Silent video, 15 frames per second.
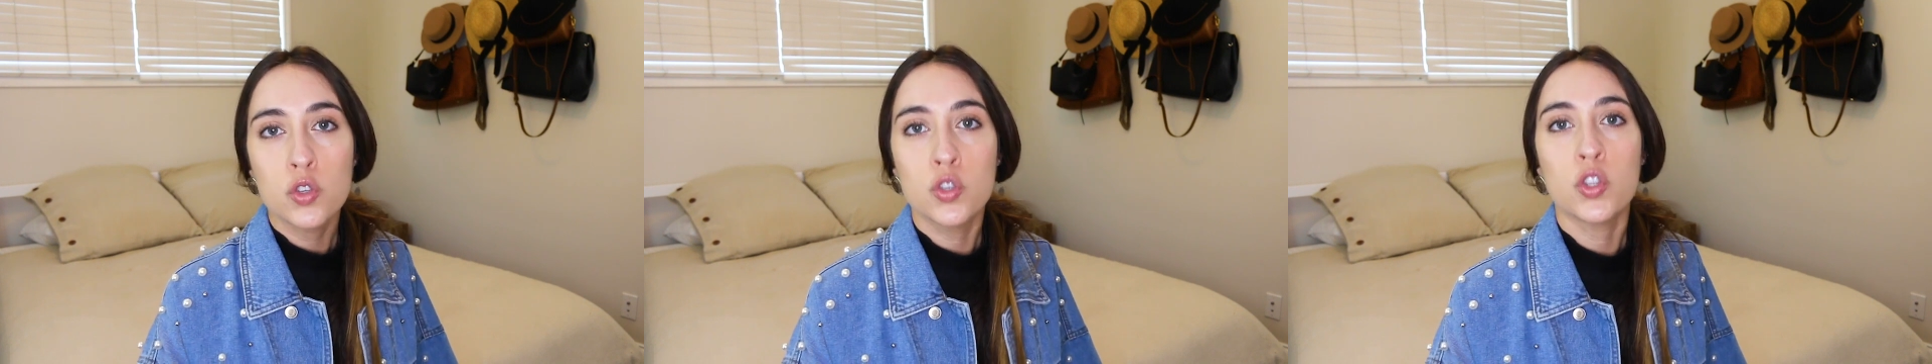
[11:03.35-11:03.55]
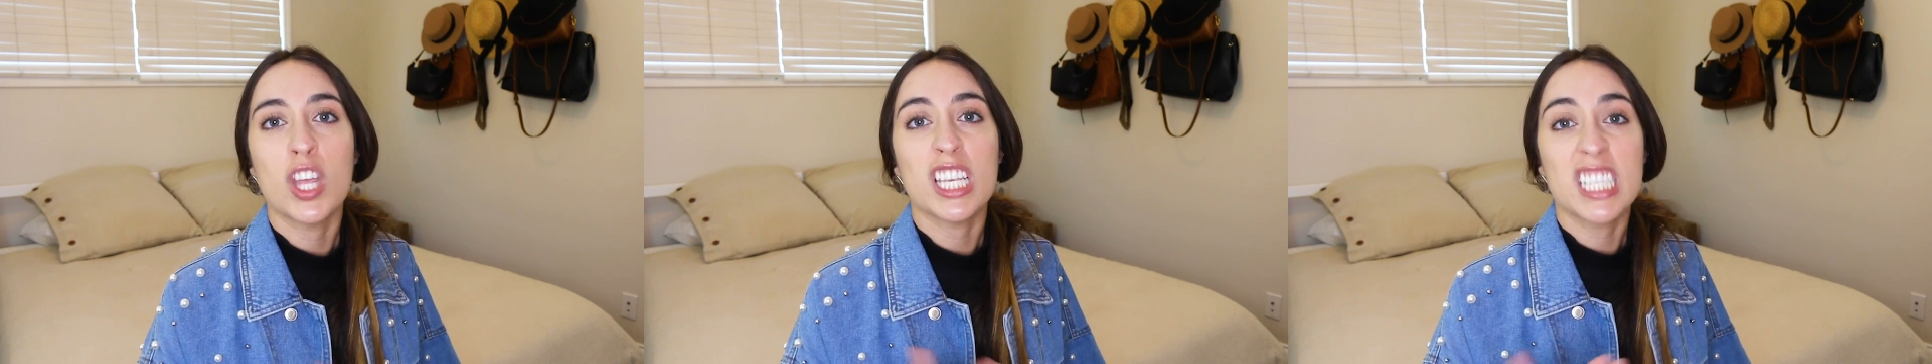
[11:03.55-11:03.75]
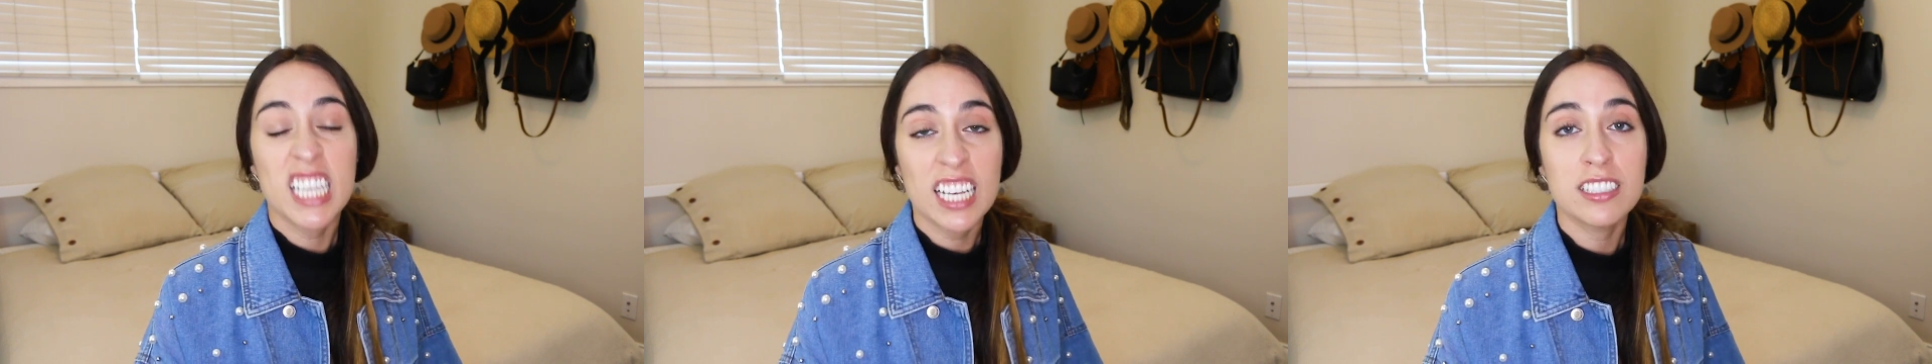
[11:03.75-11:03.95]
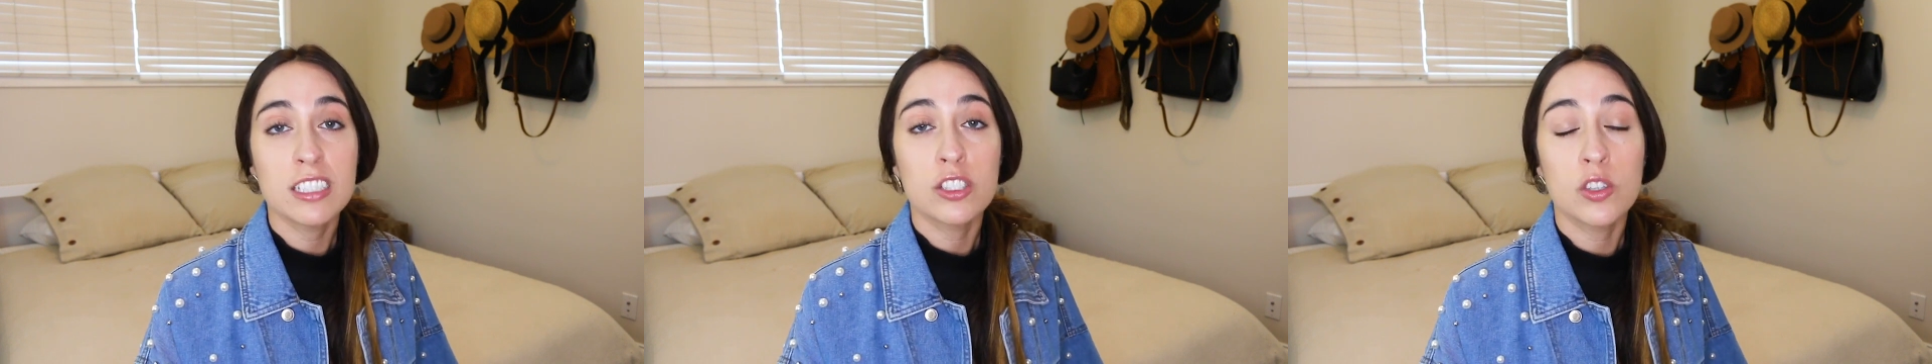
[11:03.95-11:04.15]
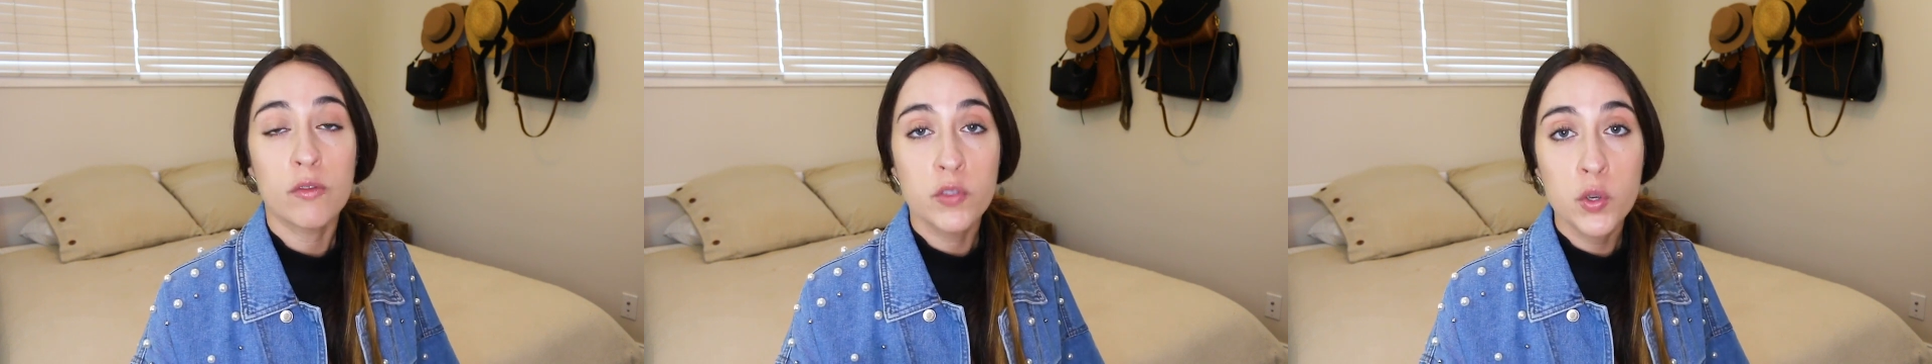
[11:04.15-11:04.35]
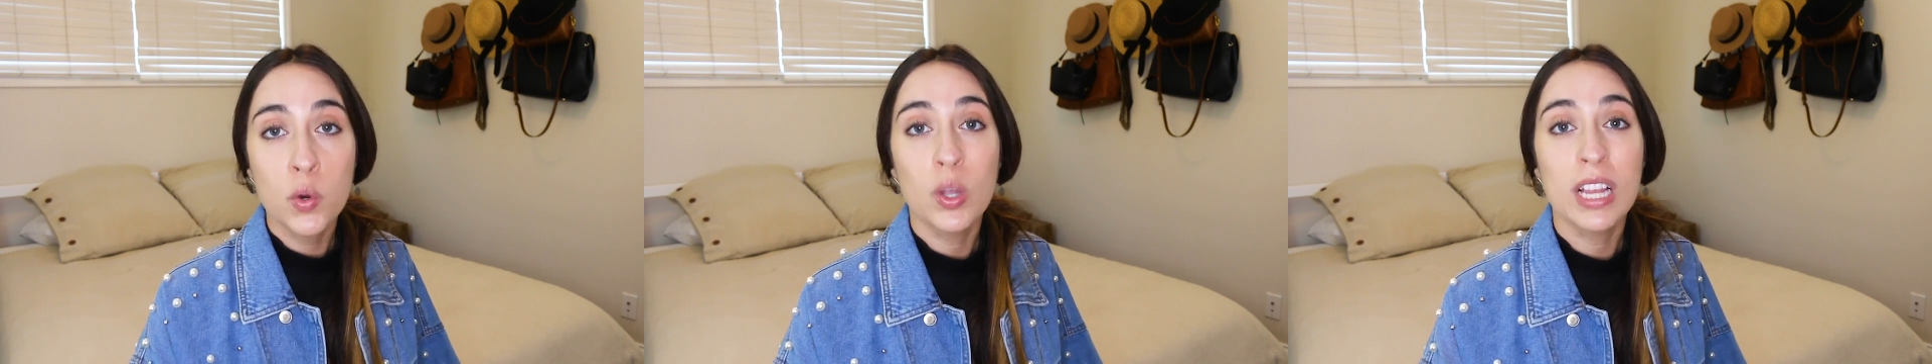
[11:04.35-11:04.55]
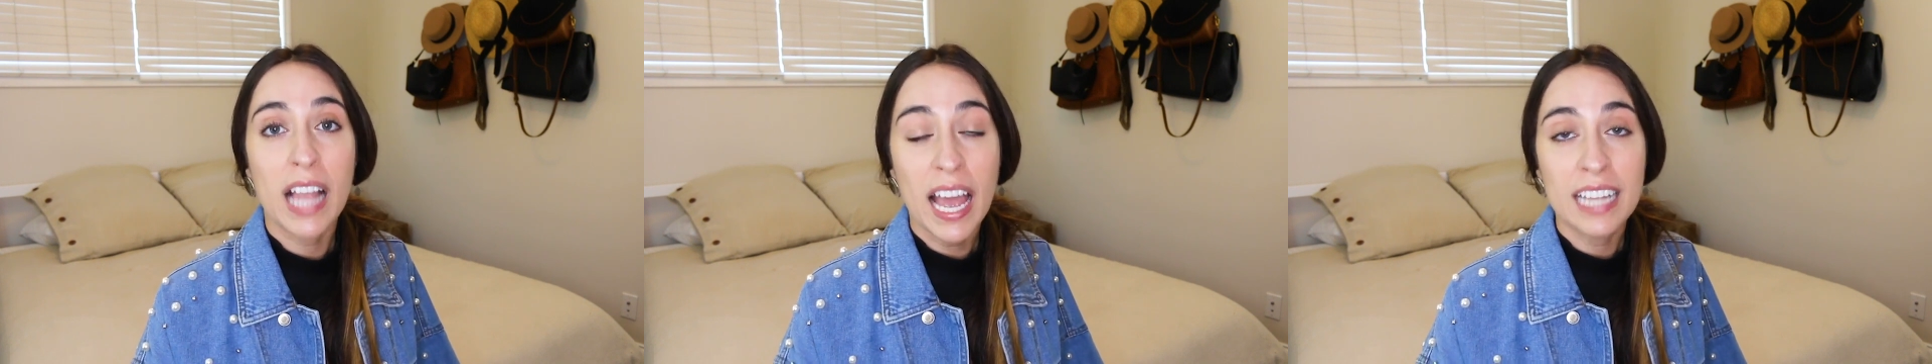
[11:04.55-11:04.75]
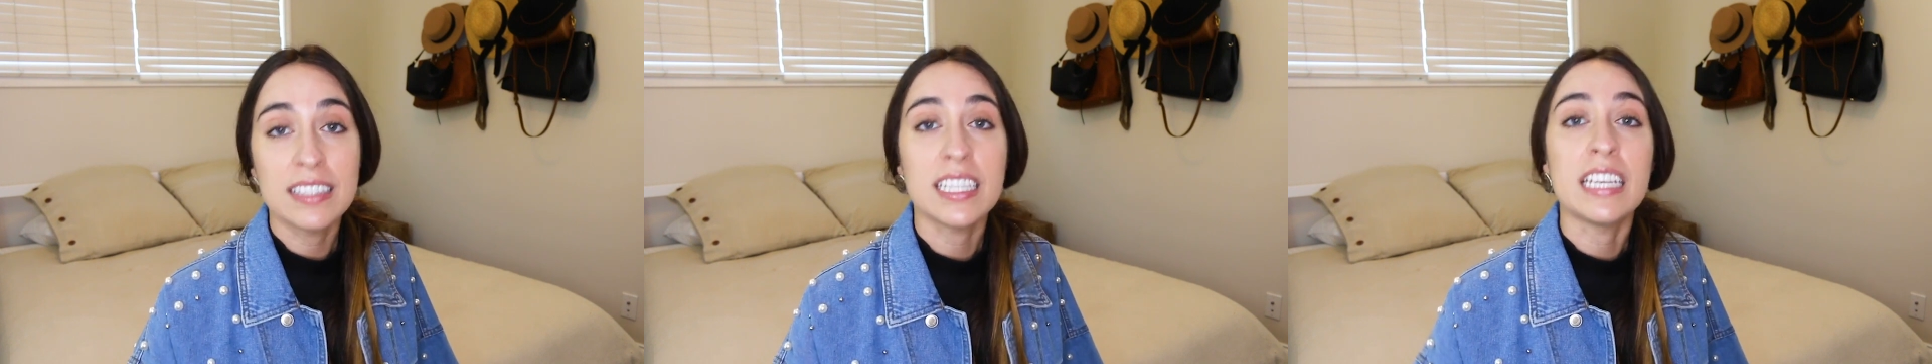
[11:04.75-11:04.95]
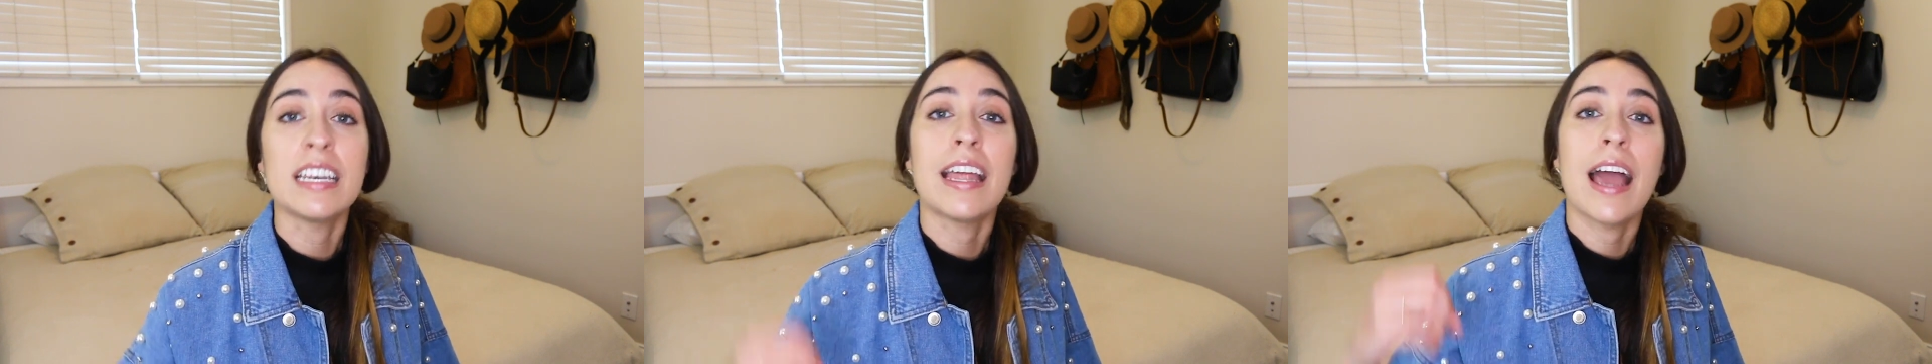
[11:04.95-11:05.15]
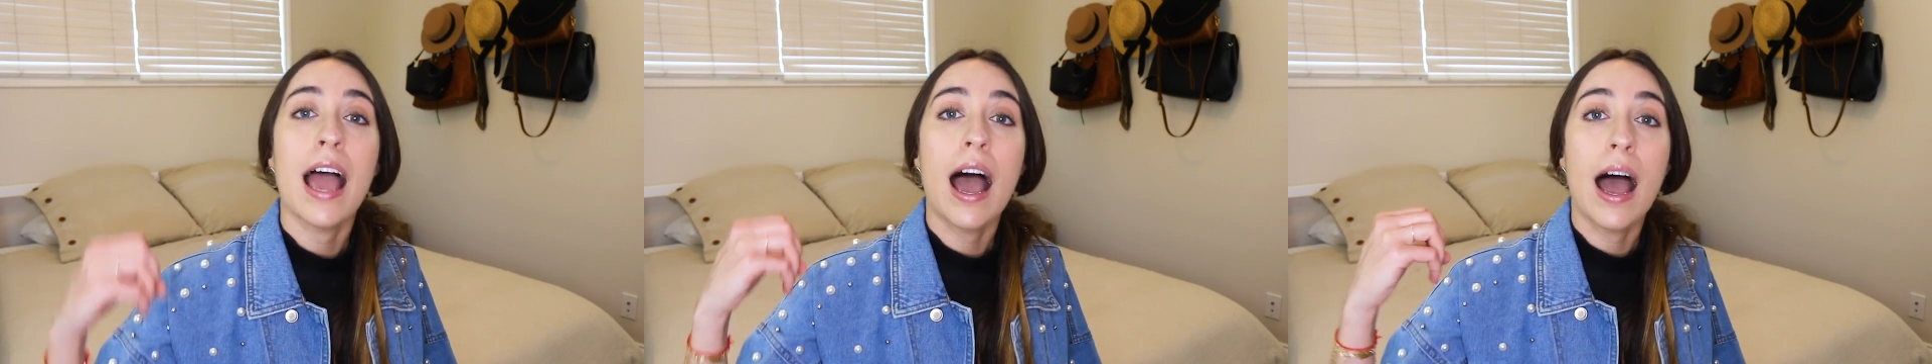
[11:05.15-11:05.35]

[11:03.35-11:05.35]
the chances of you landing